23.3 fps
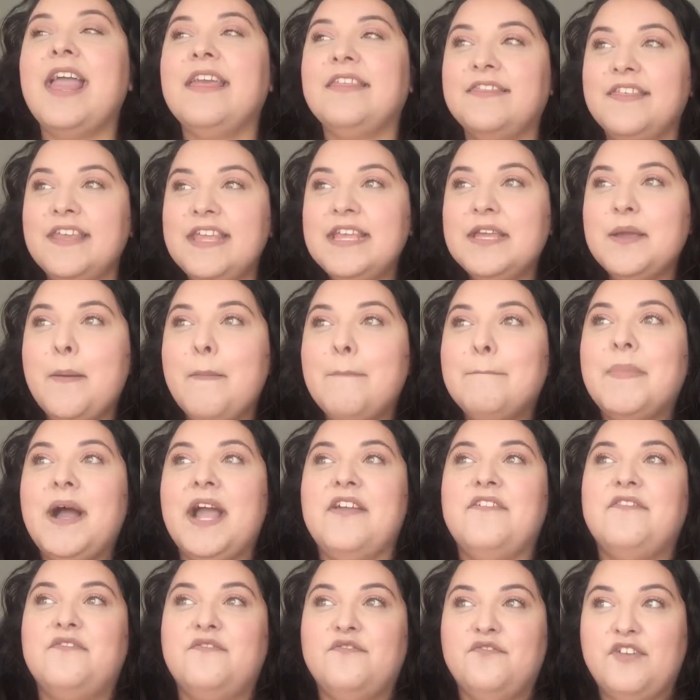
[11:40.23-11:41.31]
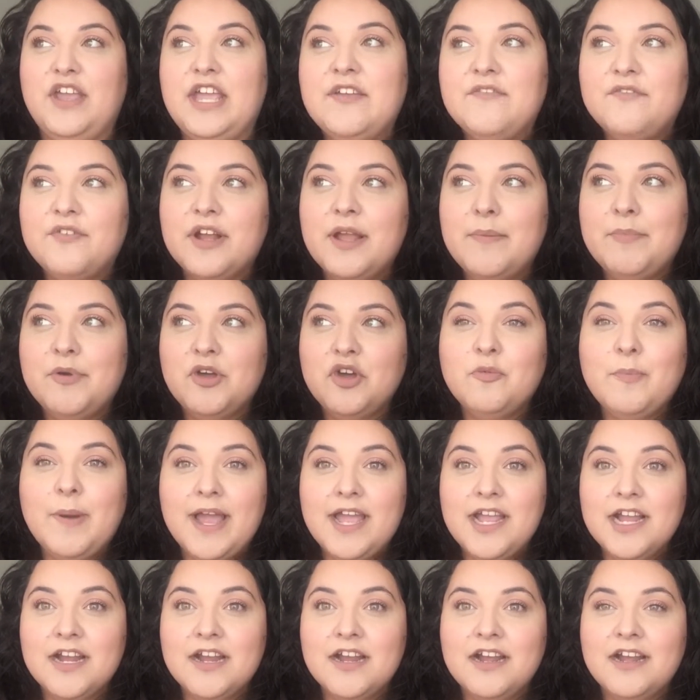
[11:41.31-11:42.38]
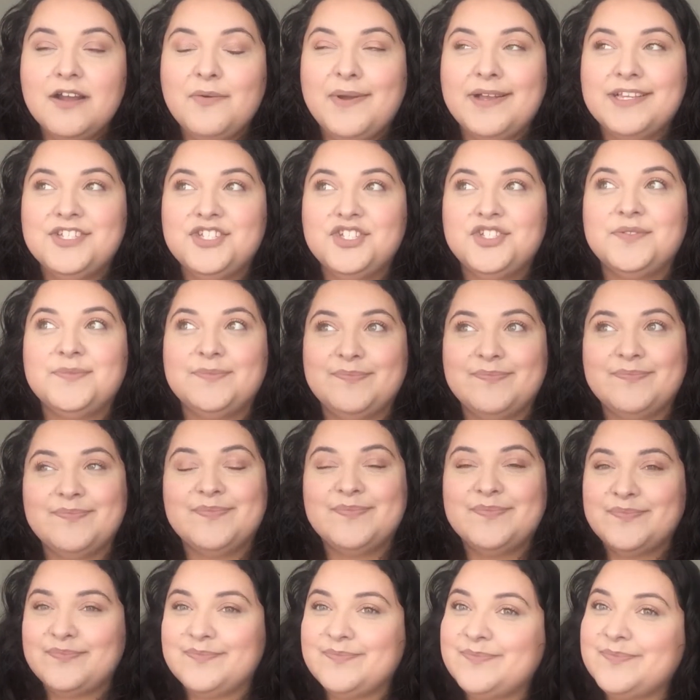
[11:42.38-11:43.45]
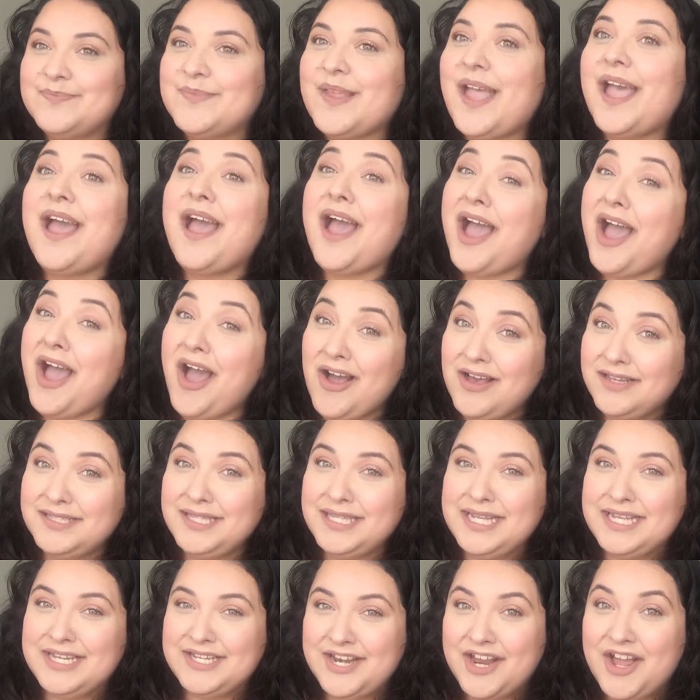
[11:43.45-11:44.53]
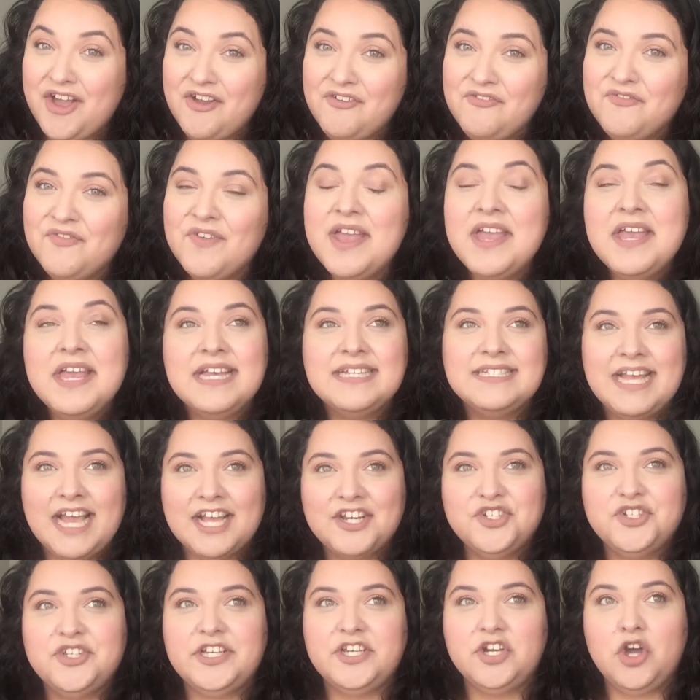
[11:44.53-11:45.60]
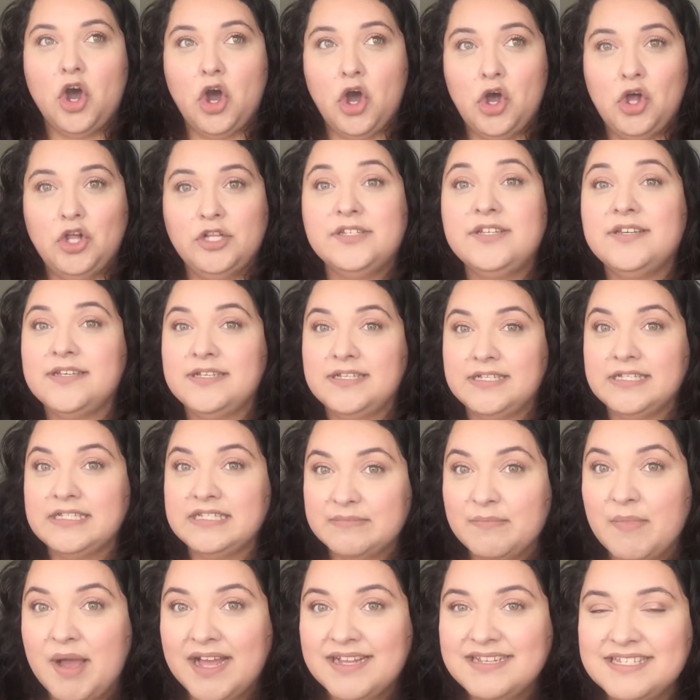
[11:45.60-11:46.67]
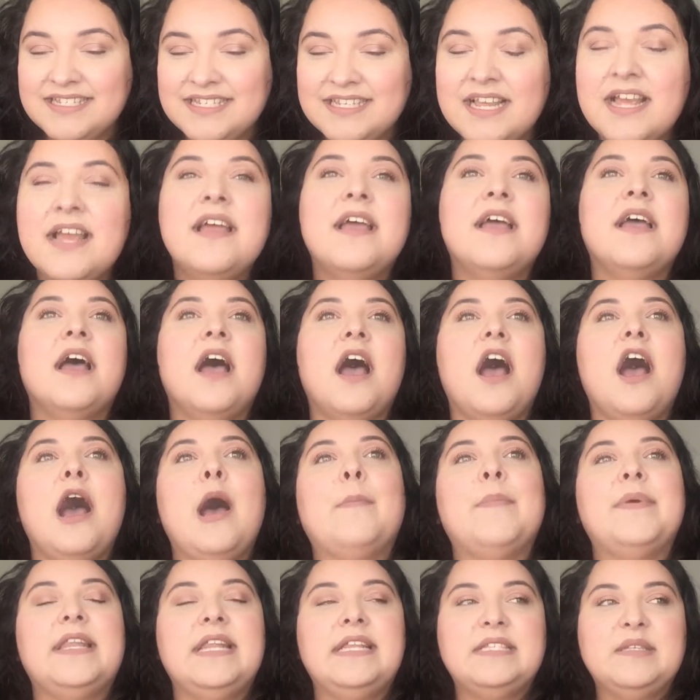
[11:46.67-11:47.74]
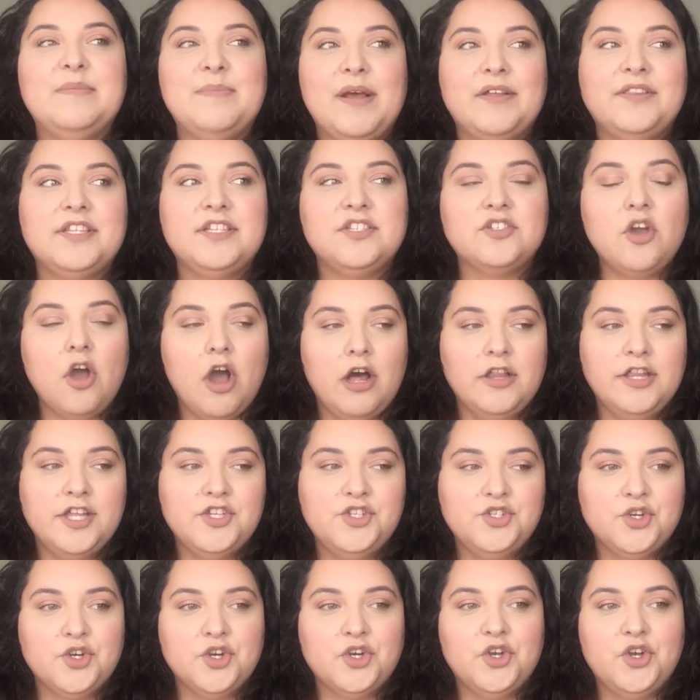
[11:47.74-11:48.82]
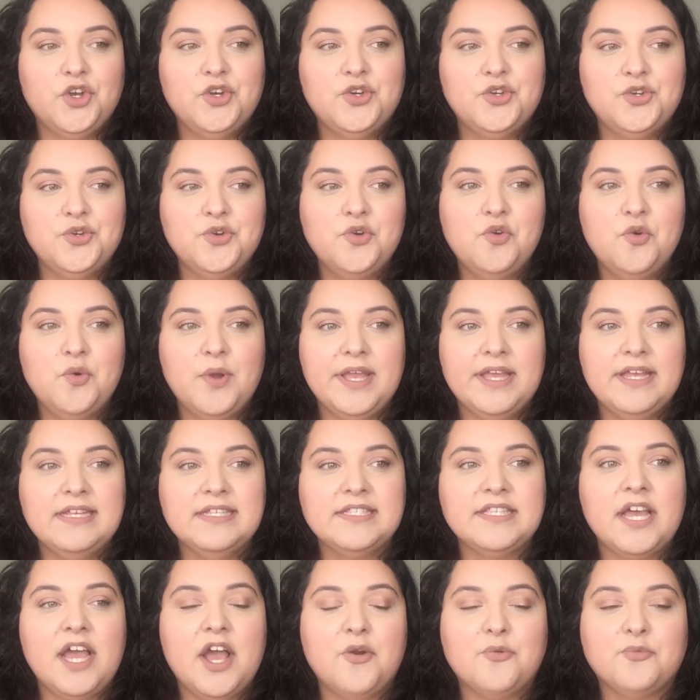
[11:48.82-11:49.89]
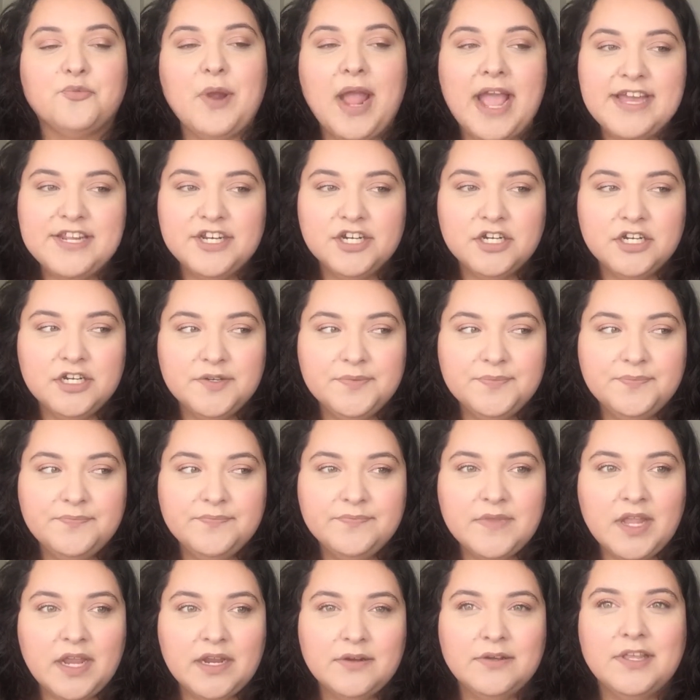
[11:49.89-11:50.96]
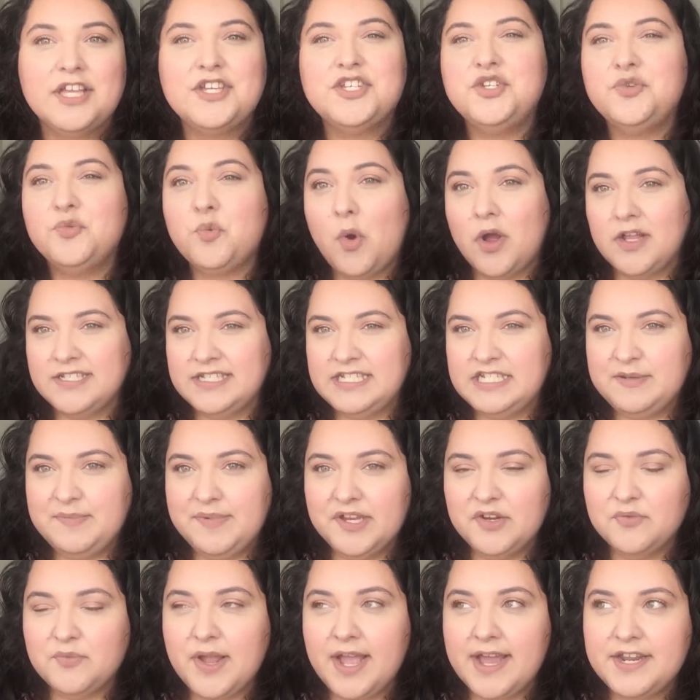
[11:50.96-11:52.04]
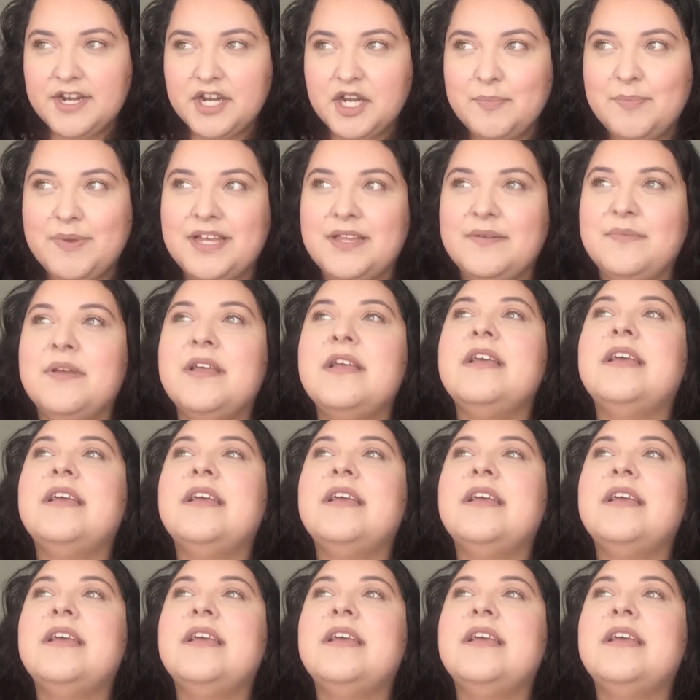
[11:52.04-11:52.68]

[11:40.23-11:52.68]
I think my favorite book by her, which oddly enough is actually called Smut, and it's about this college girl who is a writer, or like she wants to be a writer, but